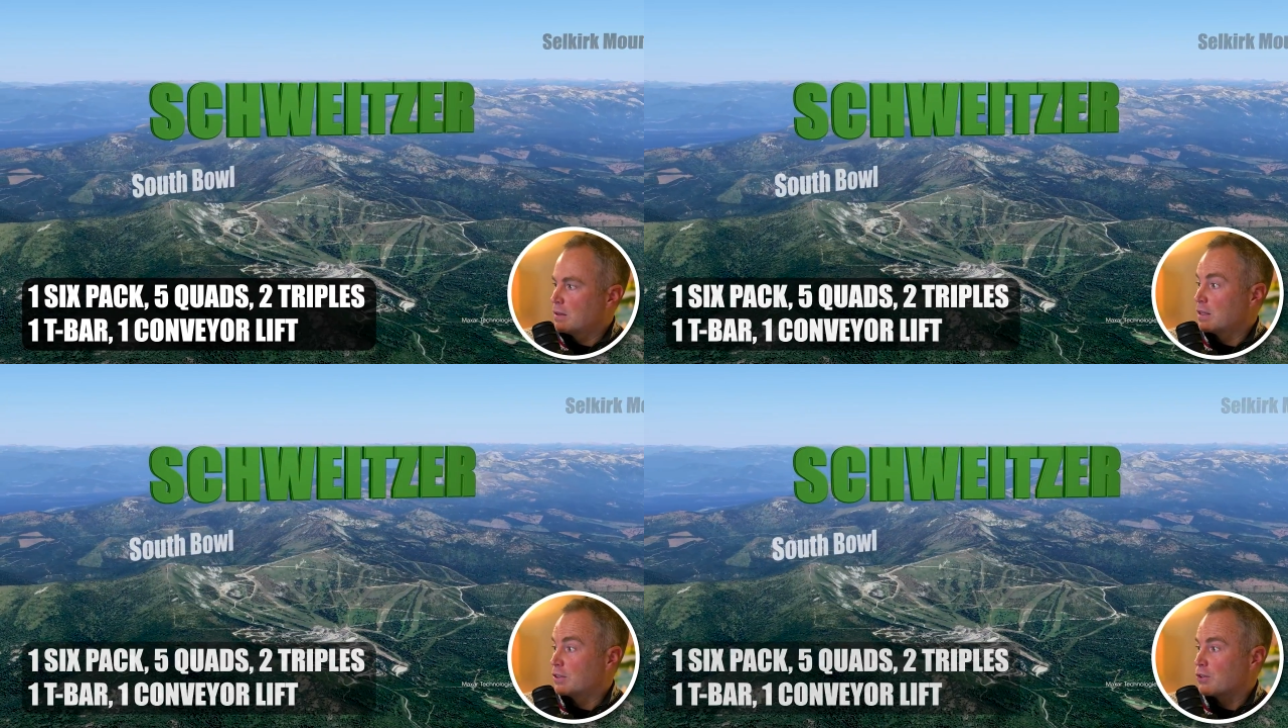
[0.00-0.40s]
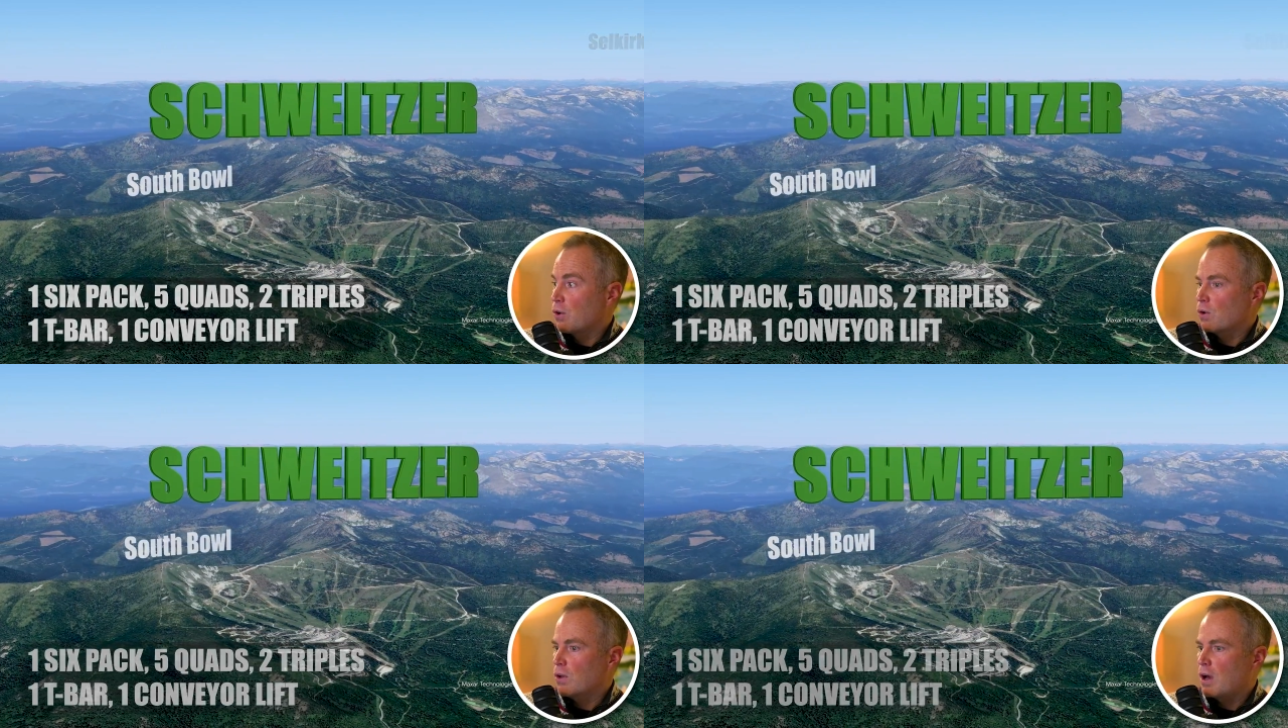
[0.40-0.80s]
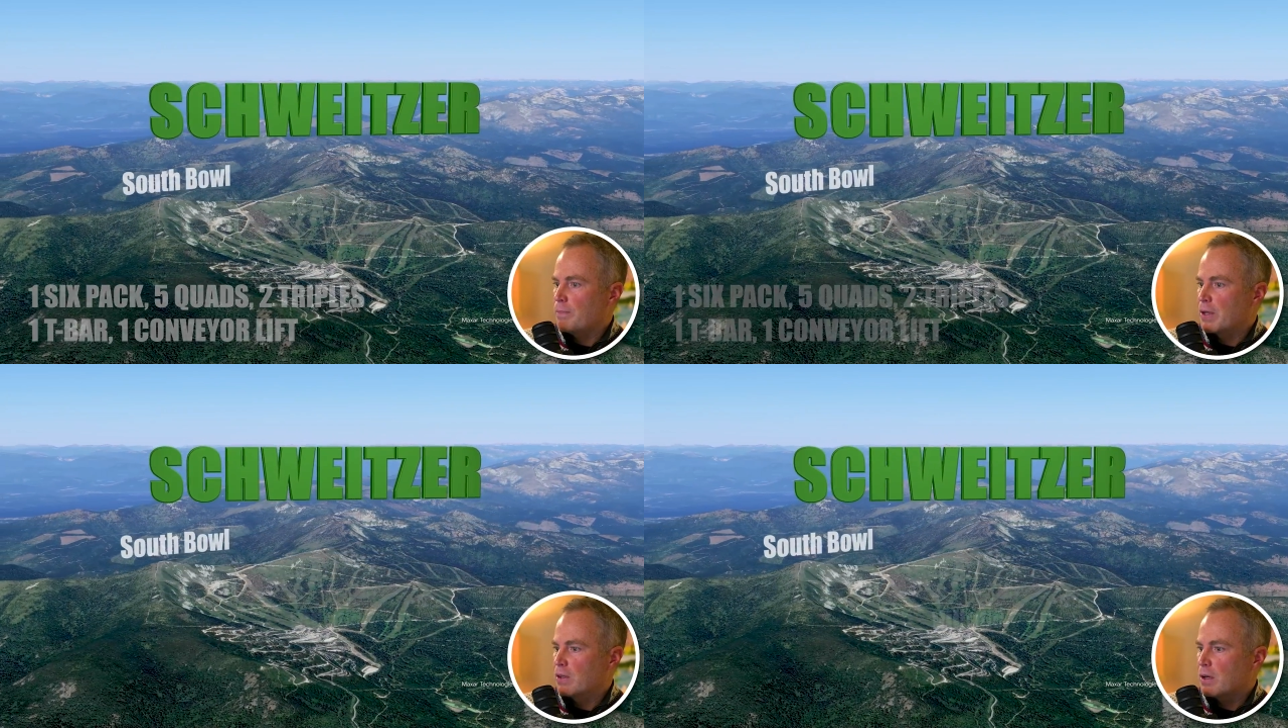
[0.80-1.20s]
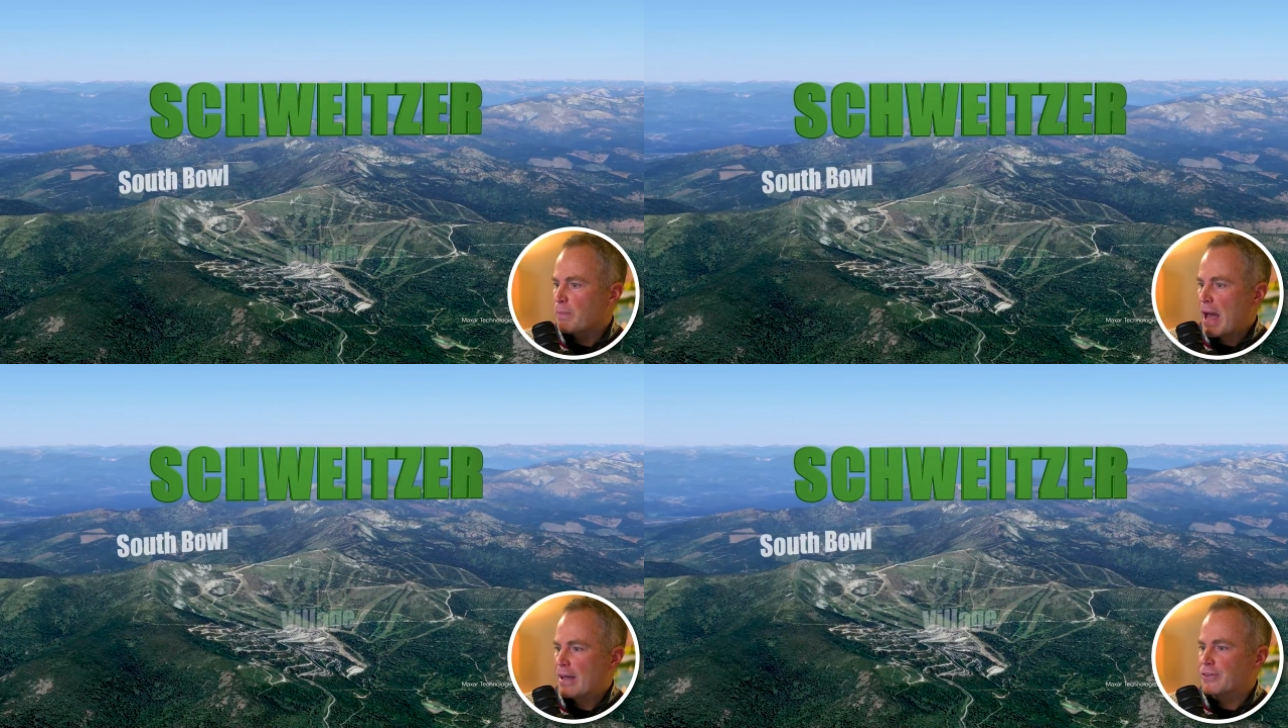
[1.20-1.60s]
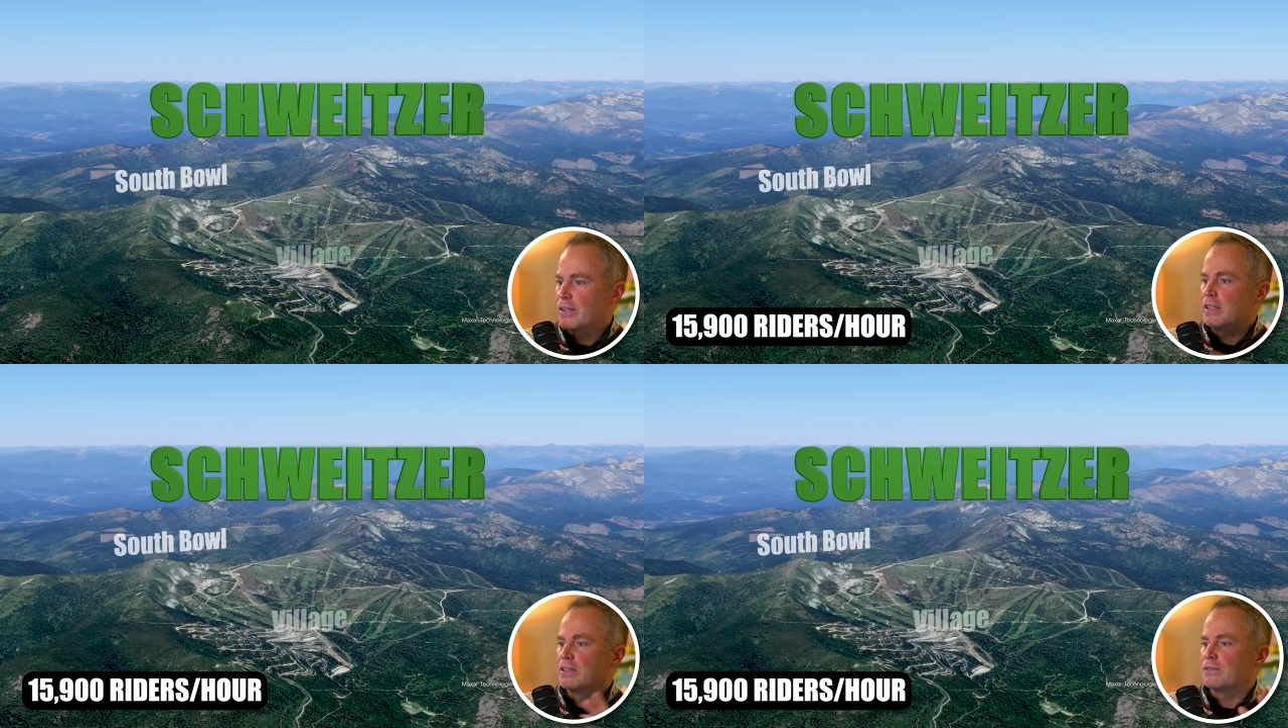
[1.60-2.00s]
The total uphill
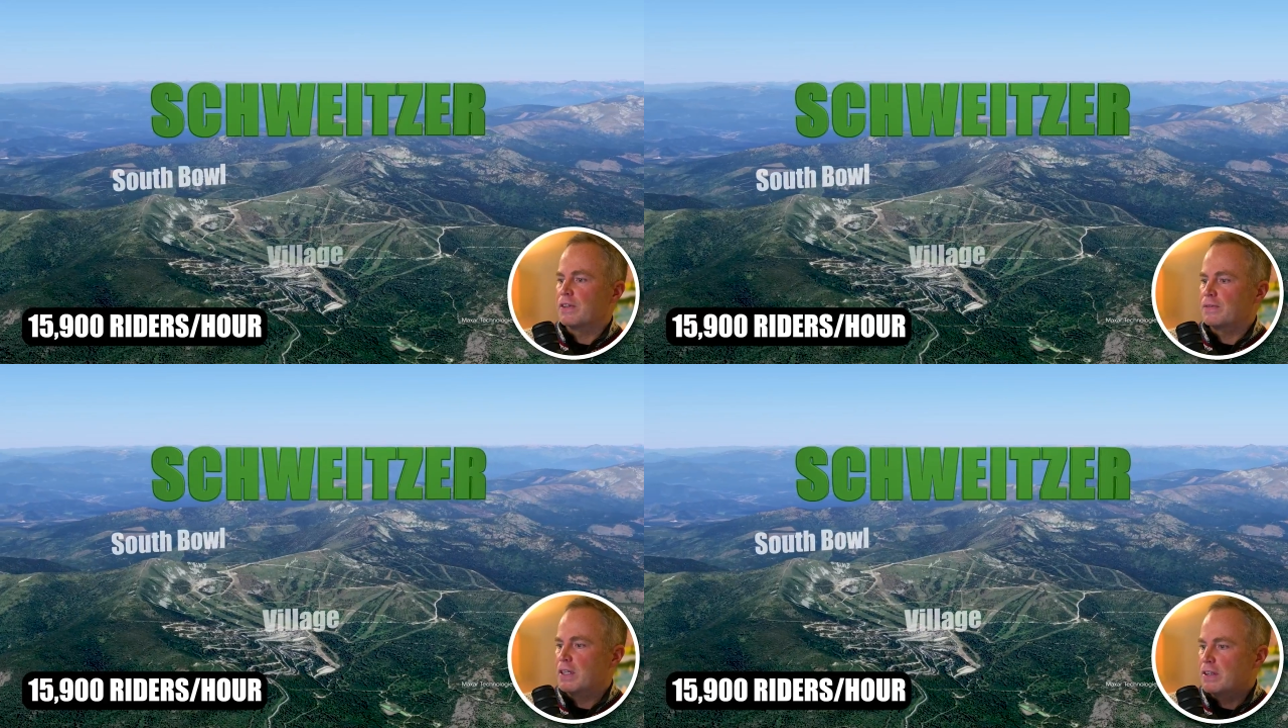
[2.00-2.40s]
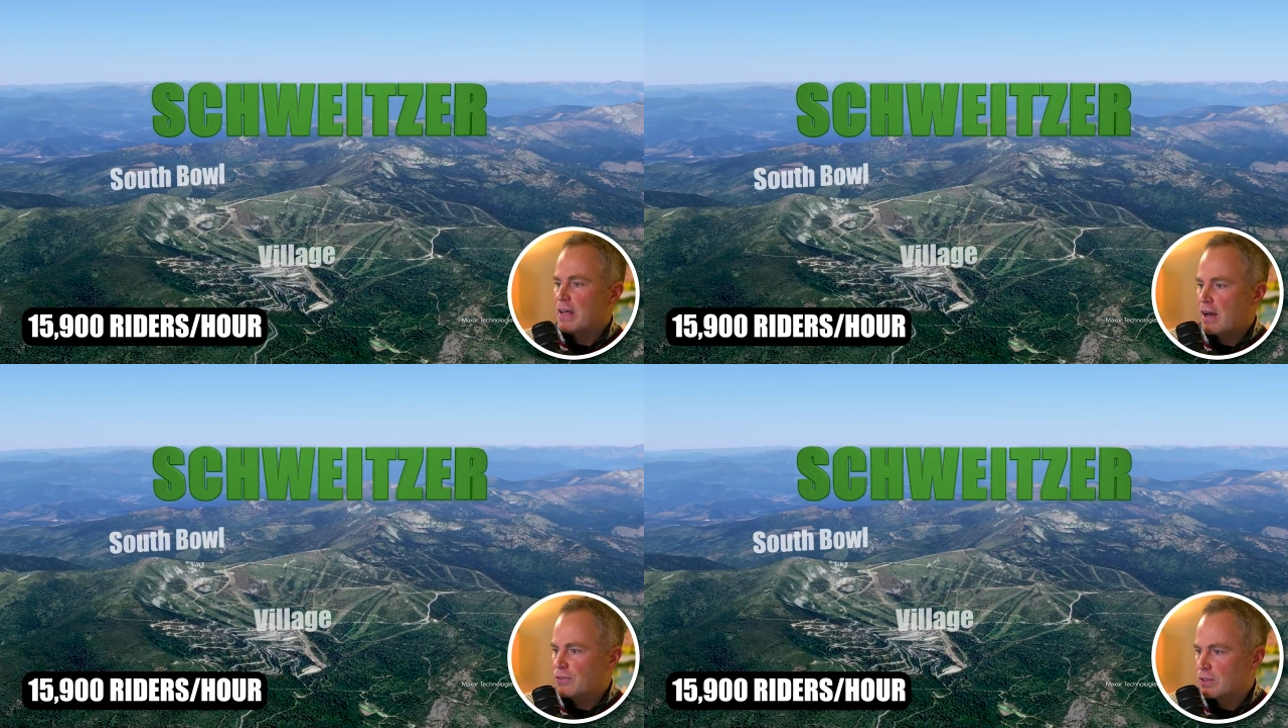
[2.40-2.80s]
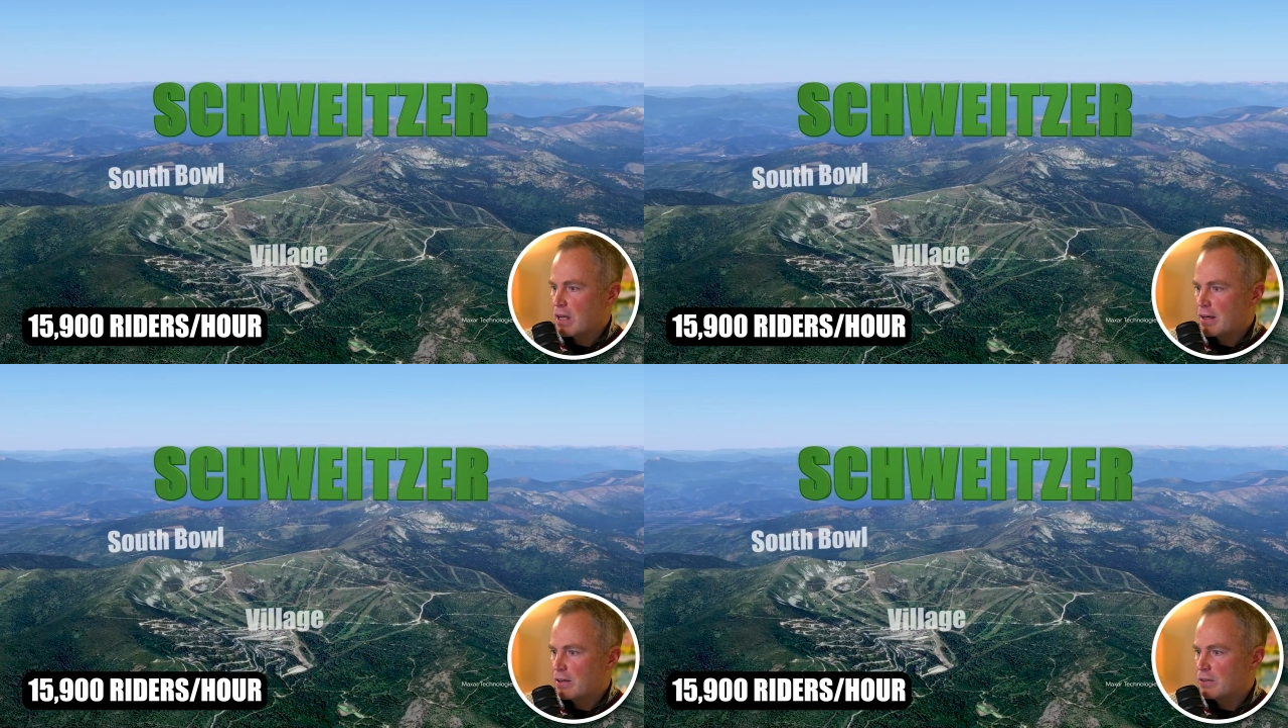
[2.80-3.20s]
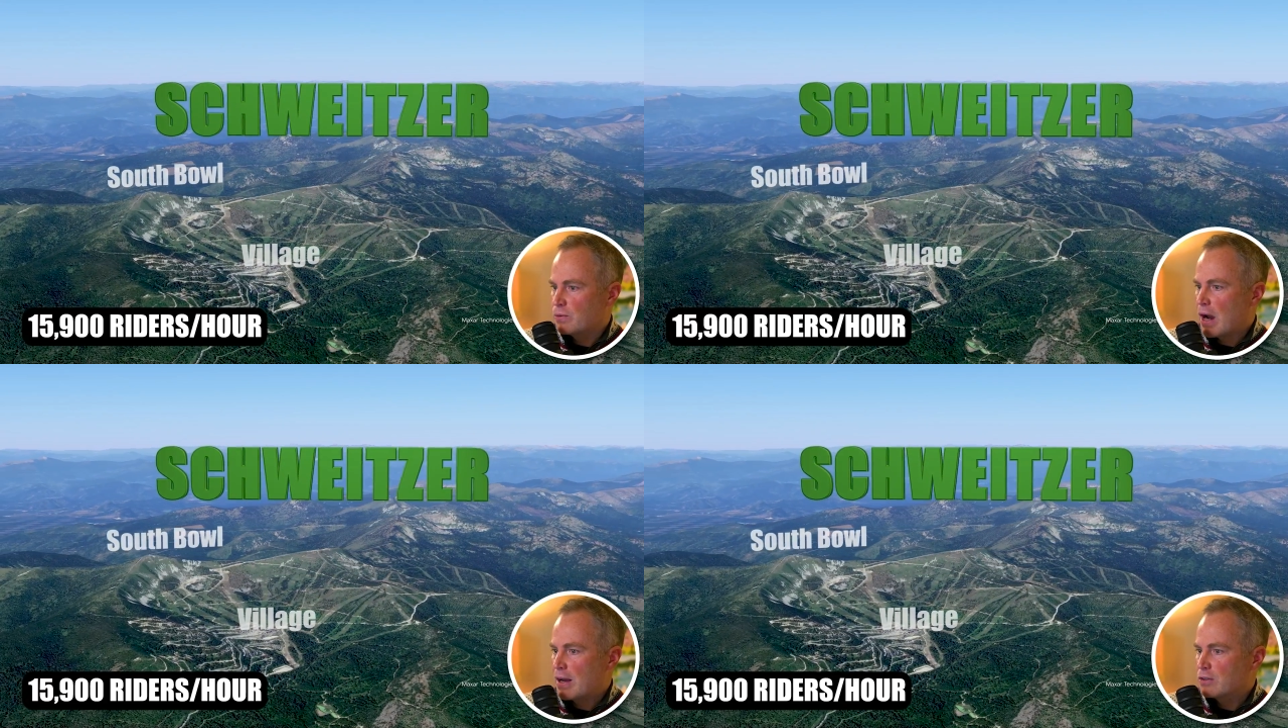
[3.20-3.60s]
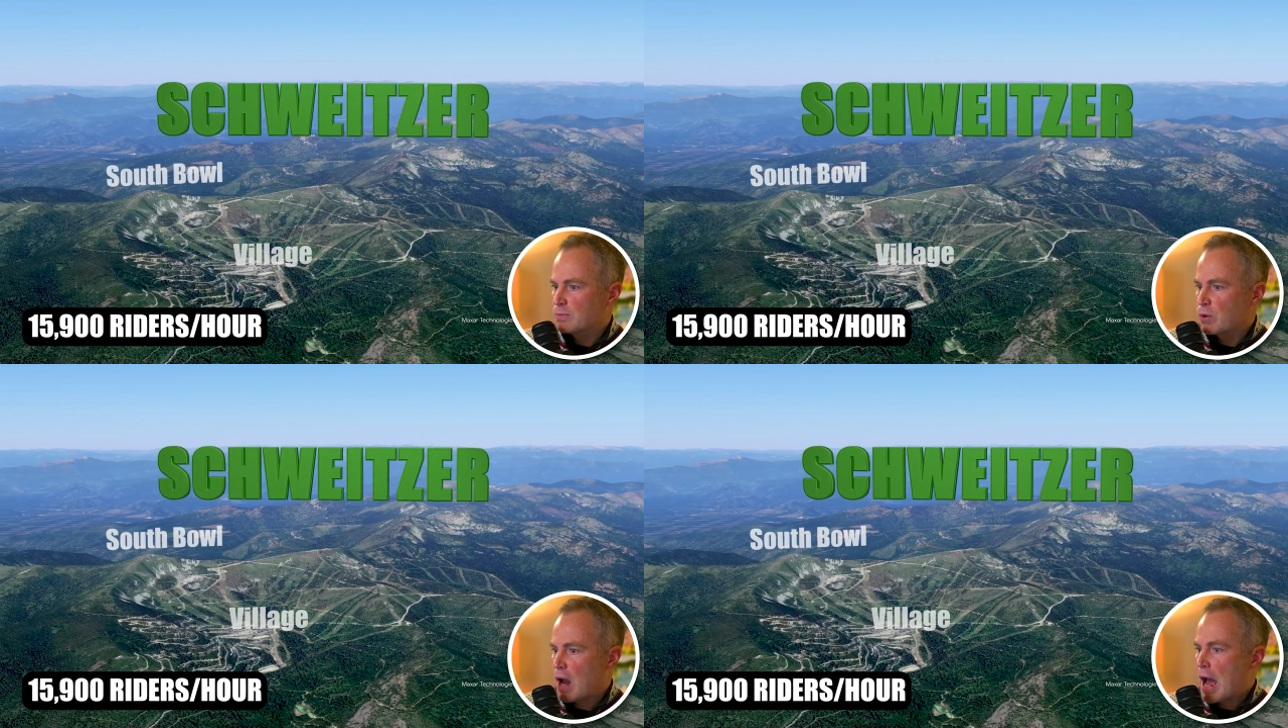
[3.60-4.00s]
capacity is 15,900 riders
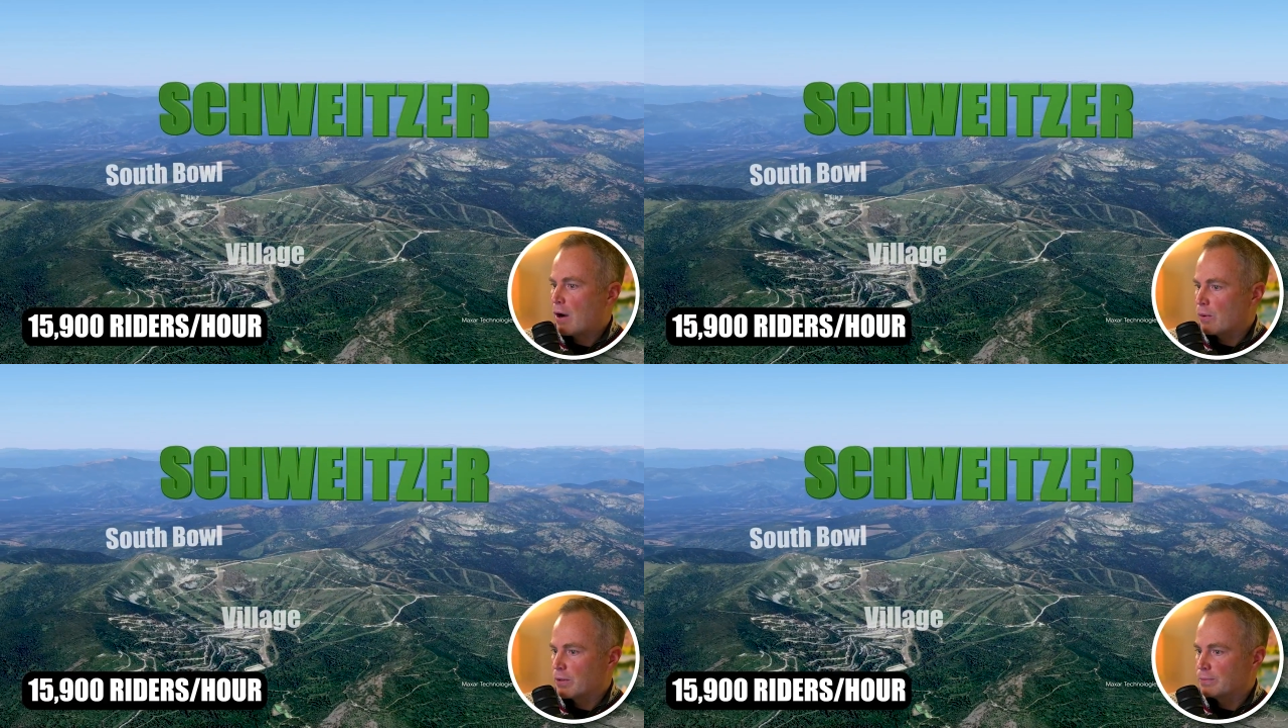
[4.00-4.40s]
per hour.